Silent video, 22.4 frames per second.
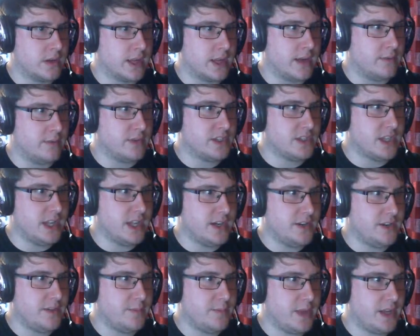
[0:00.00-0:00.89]
we stand
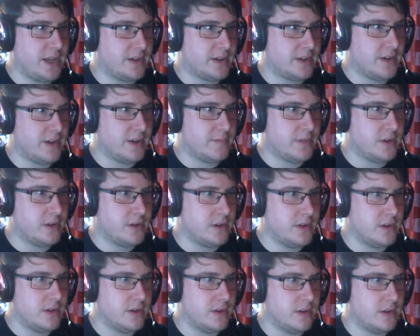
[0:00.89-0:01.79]
on the pentagram?
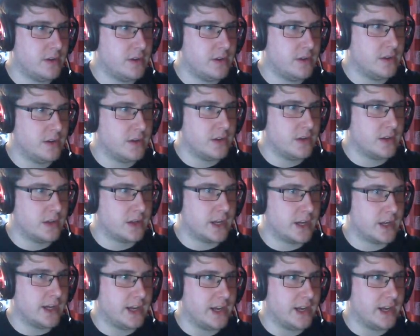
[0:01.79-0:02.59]
Can